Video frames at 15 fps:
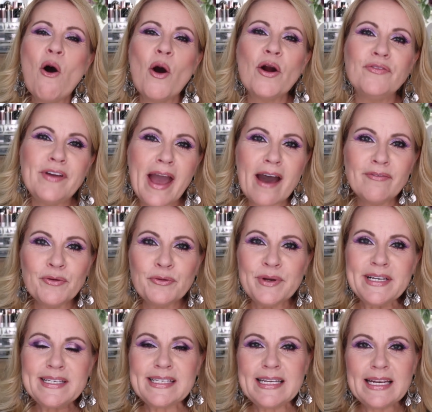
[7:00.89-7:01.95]
or if you have a
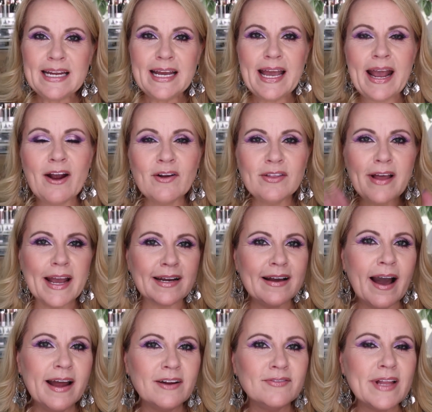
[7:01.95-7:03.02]
receding hairline,
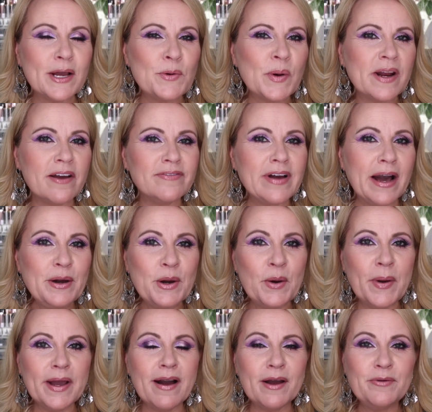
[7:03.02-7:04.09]
kind of like what I've got
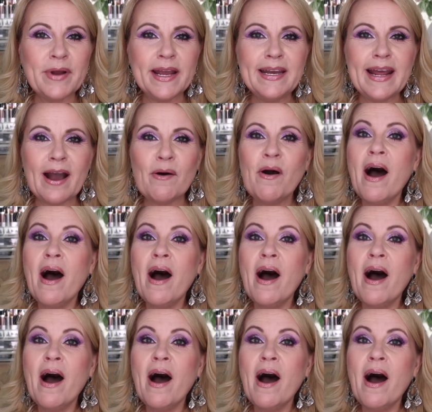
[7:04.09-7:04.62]
going on right now,